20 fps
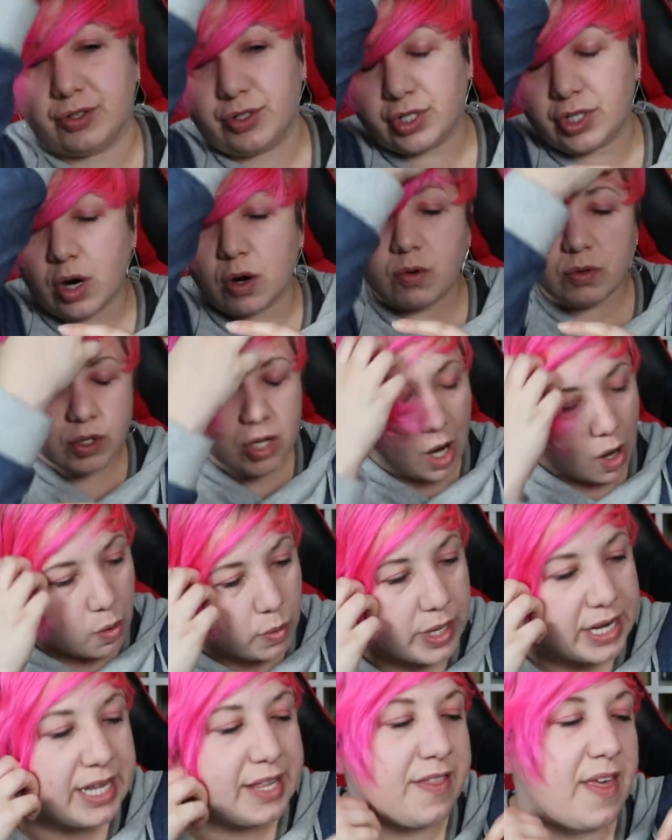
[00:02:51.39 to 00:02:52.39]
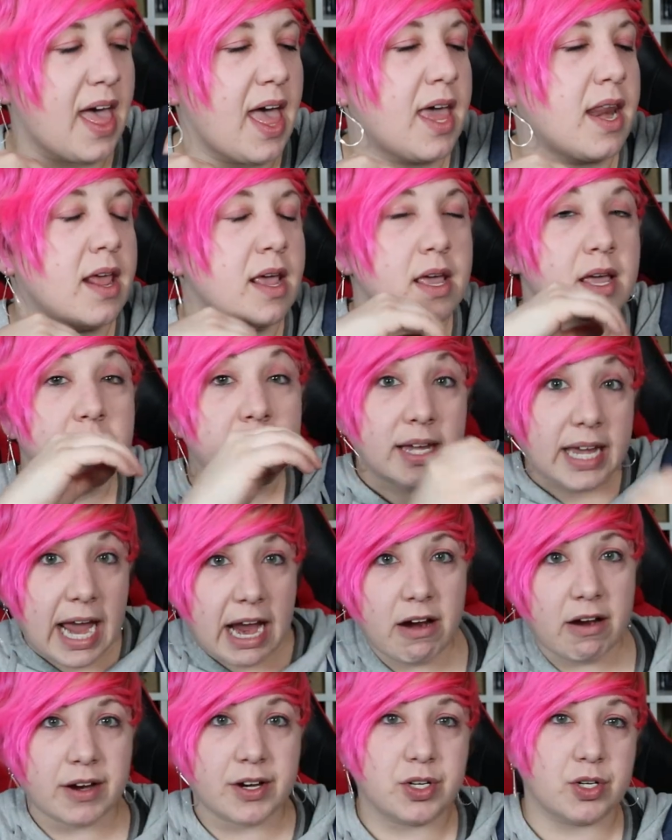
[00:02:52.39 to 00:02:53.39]
So knowing that
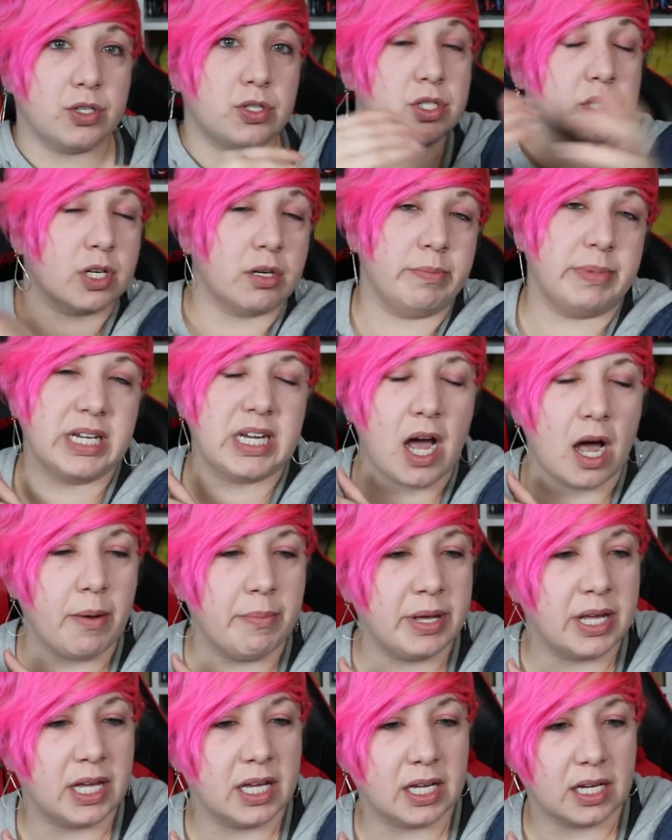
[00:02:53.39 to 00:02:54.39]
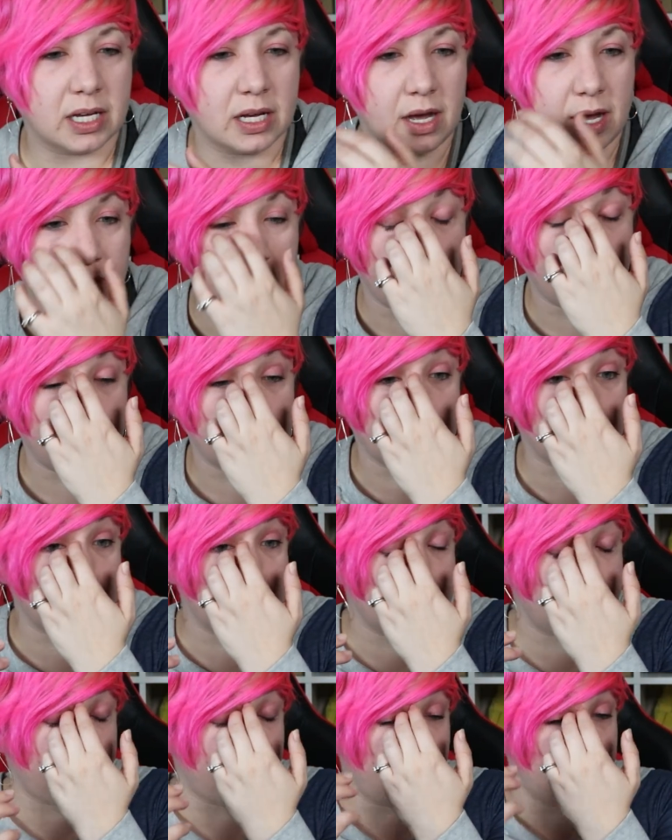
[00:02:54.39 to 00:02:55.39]
characters are gonna be coming at
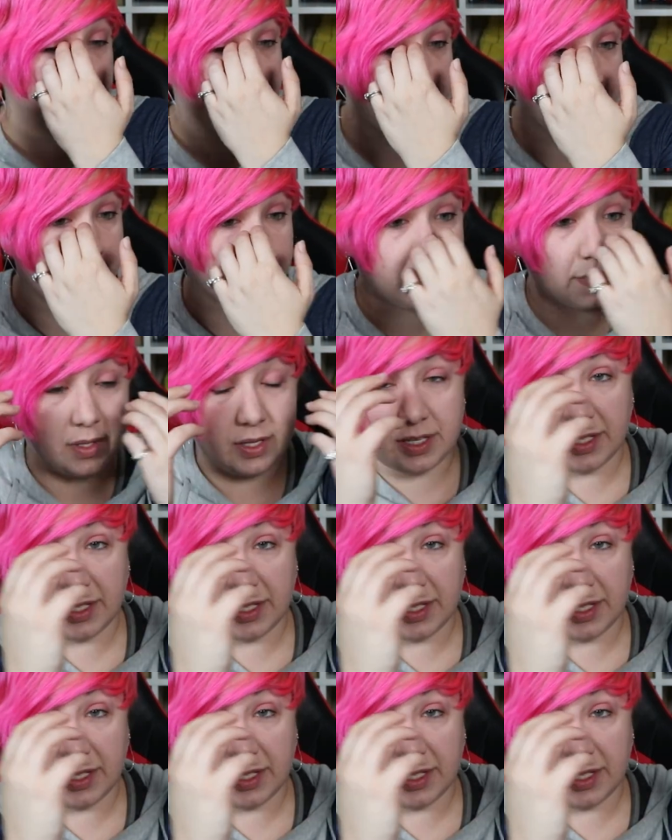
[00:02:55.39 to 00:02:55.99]
least from